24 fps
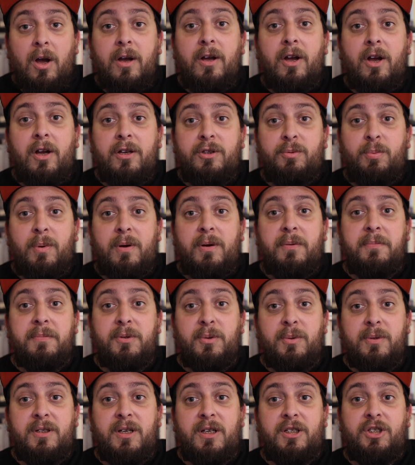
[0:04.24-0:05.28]
Hi guys, welcome
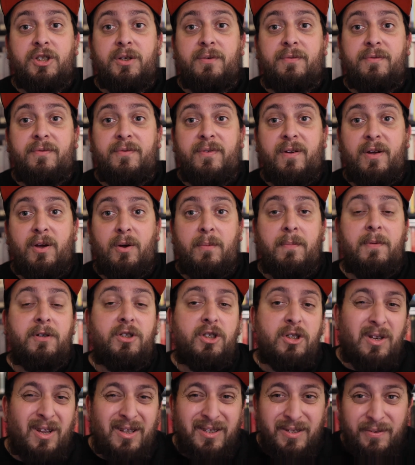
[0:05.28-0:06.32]
to A Touch of Film. I'd
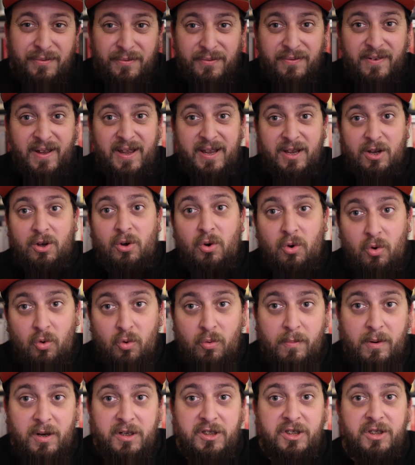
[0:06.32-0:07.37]
just like to thank
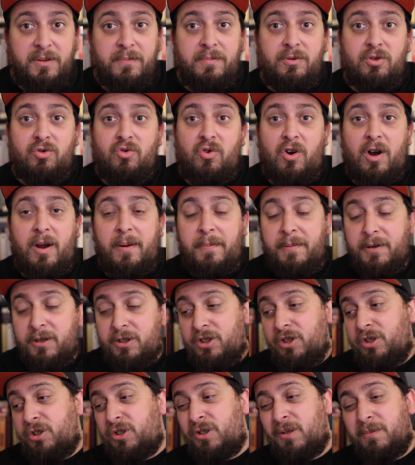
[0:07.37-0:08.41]
all my
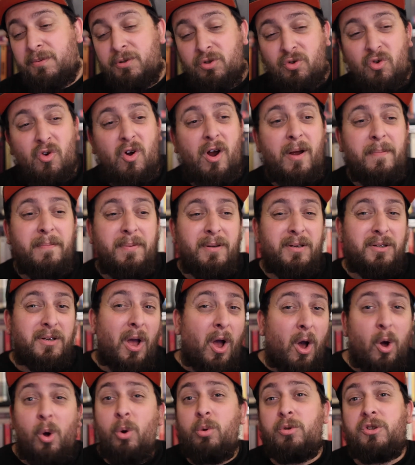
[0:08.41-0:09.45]
subscribers, new subscribers,
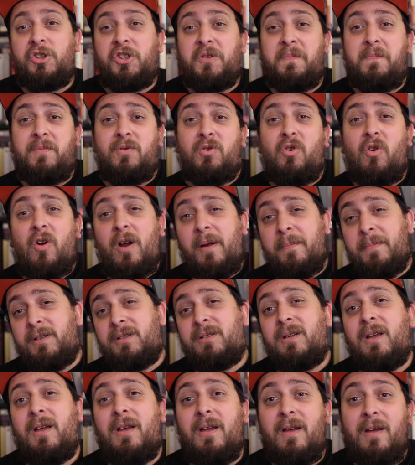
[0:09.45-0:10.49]
old
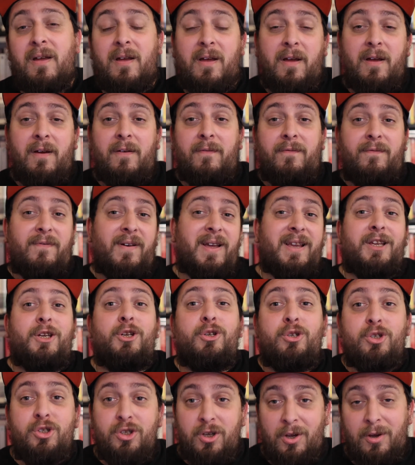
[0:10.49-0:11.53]
subscribers. Thank
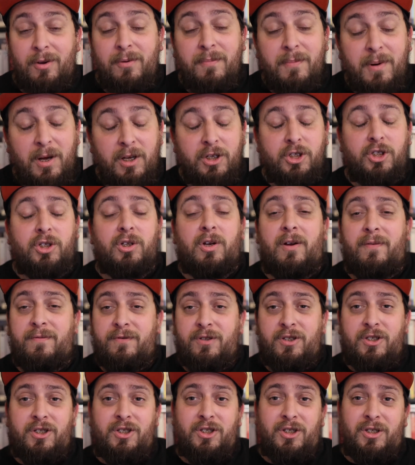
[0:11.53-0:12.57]
you so much. I've
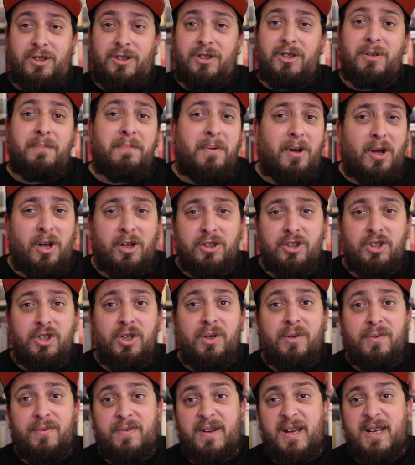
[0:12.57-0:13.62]
just surpassed
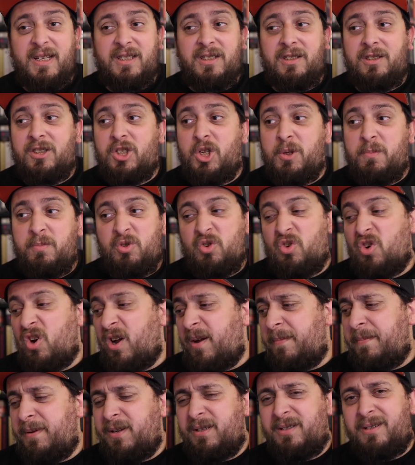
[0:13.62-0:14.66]
2,000
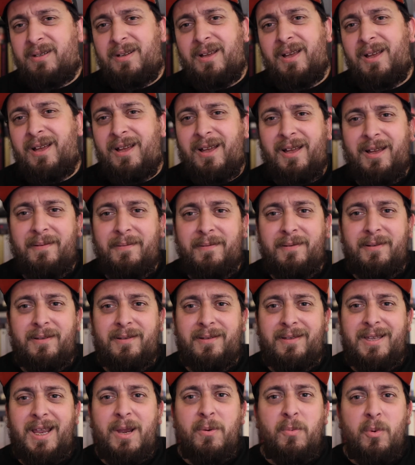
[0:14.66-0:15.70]
subscribers.
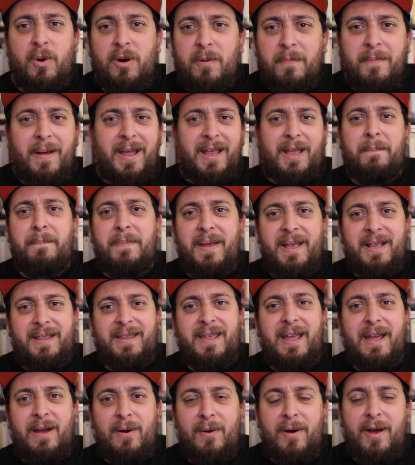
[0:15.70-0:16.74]
Didn't want to make a big
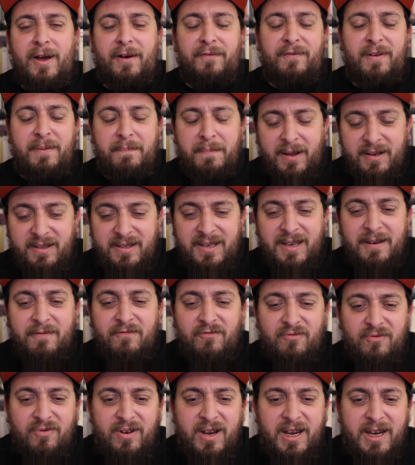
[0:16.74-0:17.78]
deal out of it, but it
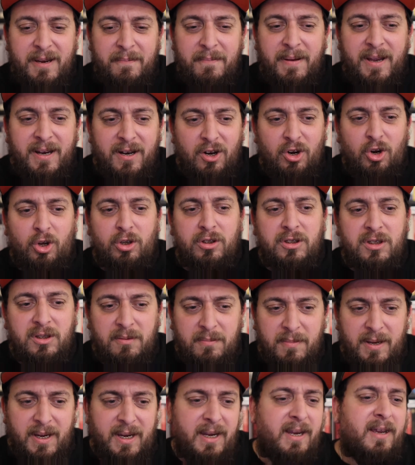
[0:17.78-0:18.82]
did really mean a lot
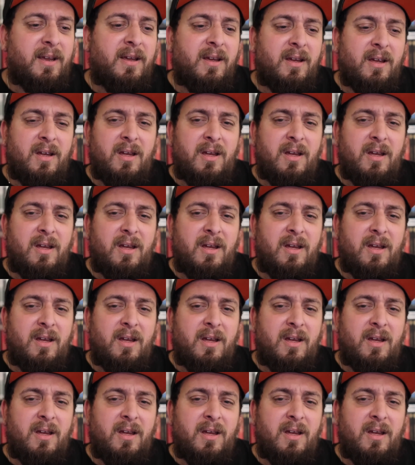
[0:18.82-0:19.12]
to me.